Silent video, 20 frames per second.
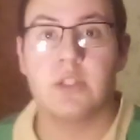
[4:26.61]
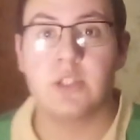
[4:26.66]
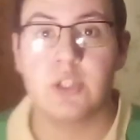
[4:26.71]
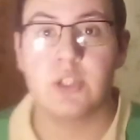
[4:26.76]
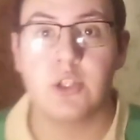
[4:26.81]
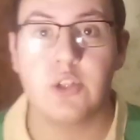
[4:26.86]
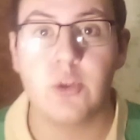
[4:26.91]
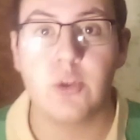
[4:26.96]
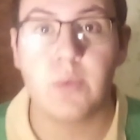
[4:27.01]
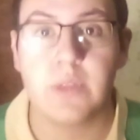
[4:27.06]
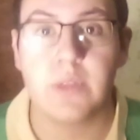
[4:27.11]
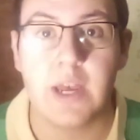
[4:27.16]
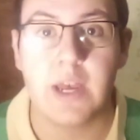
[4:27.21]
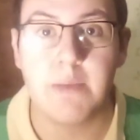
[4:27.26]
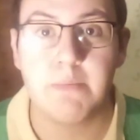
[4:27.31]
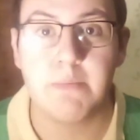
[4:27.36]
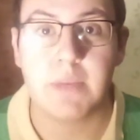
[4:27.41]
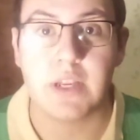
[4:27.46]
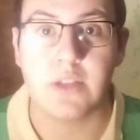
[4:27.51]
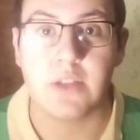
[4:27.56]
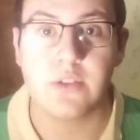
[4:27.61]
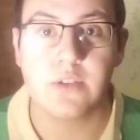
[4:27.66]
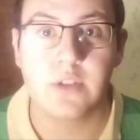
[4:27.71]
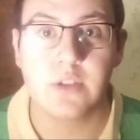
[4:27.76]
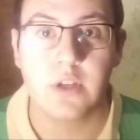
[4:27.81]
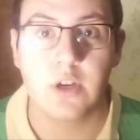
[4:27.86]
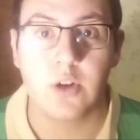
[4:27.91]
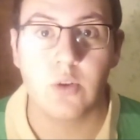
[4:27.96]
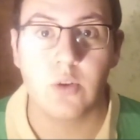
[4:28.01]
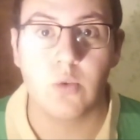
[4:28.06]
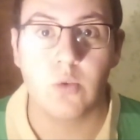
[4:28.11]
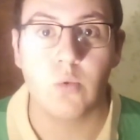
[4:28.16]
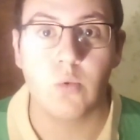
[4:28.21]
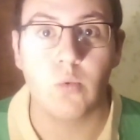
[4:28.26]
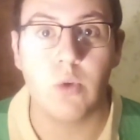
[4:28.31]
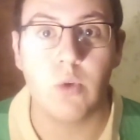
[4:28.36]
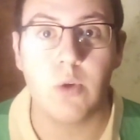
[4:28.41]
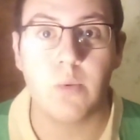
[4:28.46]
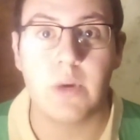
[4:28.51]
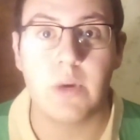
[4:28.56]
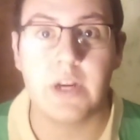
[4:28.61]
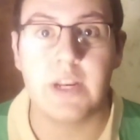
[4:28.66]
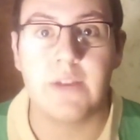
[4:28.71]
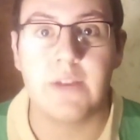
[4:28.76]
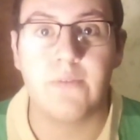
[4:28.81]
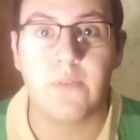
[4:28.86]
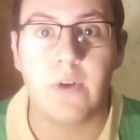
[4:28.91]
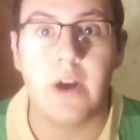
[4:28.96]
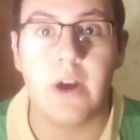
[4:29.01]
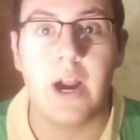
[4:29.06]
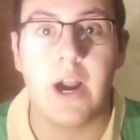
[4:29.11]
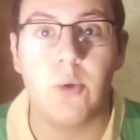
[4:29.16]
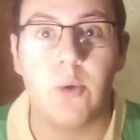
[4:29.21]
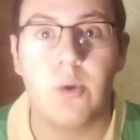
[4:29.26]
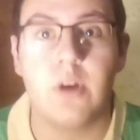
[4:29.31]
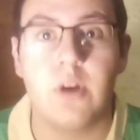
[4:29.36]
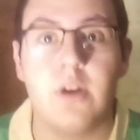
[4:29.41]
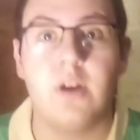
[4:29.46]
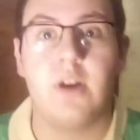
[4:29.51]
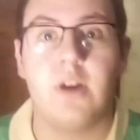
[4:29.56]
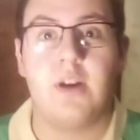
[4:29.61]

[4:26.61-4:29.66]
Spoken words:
You know what that means? We're ready for our